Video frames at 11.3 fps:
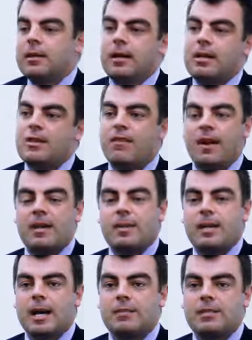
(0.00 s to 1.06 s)
The fund
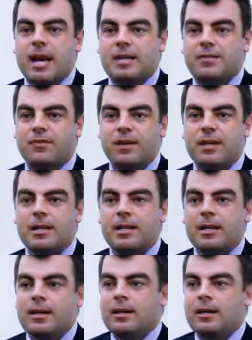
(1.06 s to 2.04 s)
becomes tax-free.